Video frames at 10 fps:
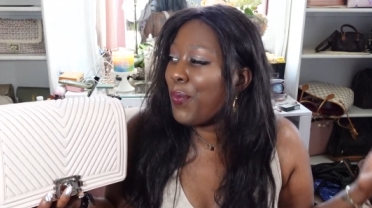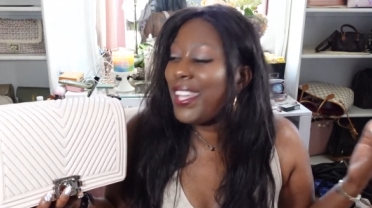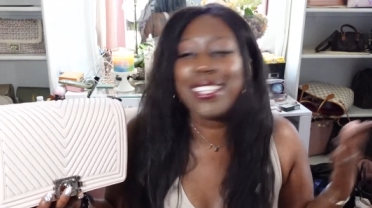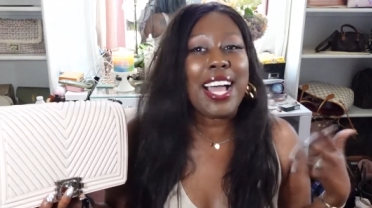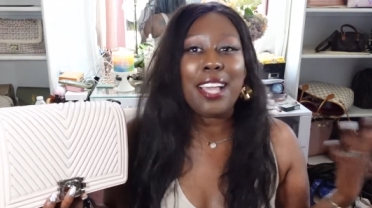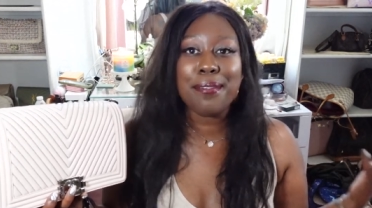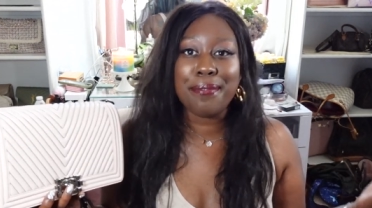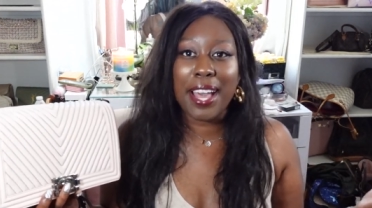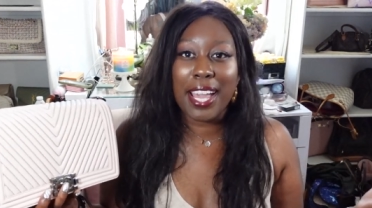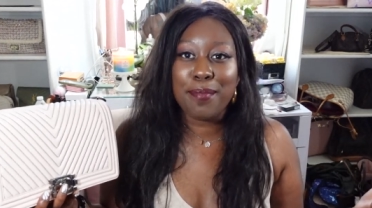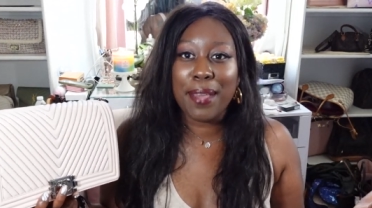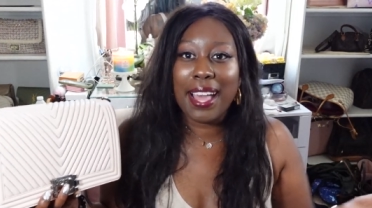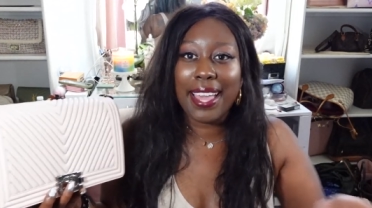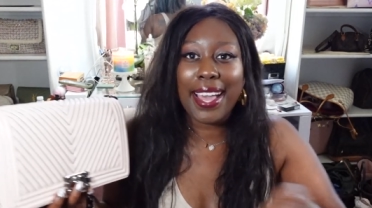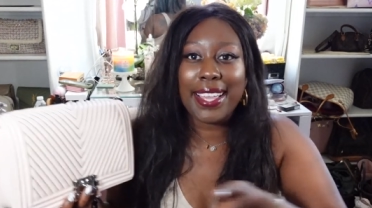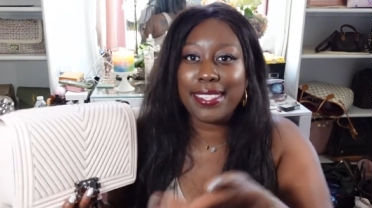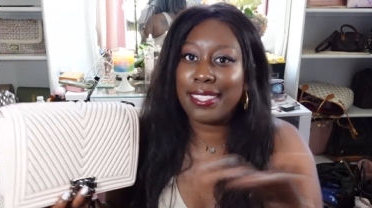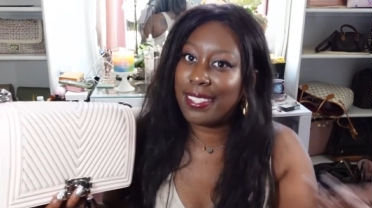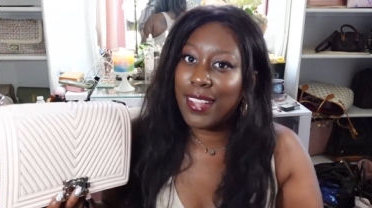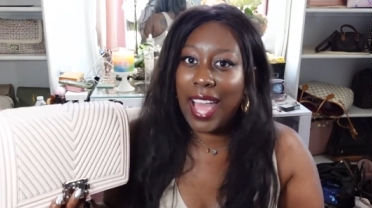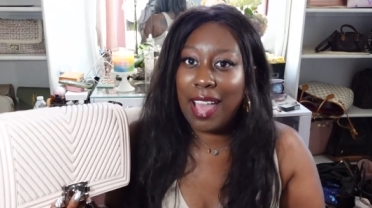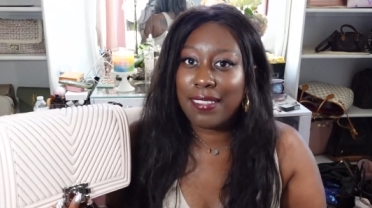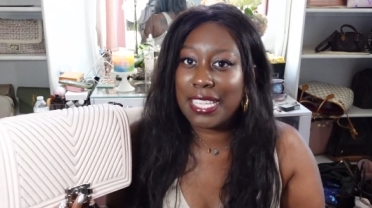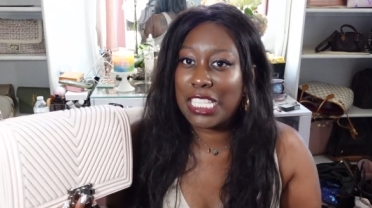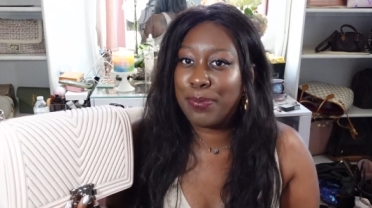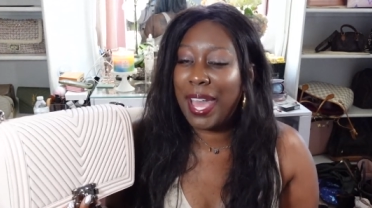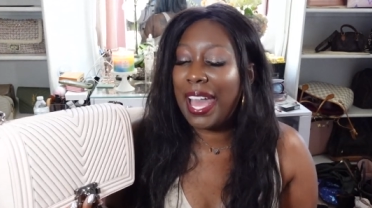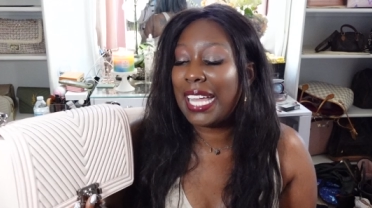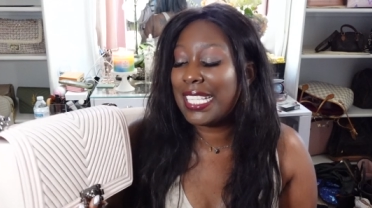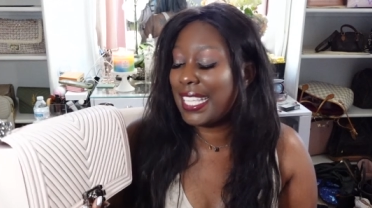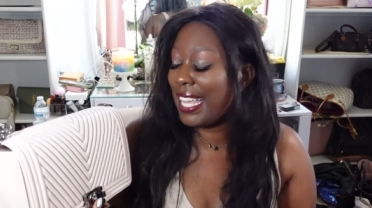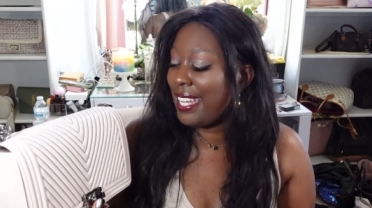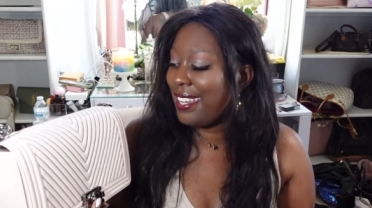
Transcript: which I'm fine by. I still have these bags, and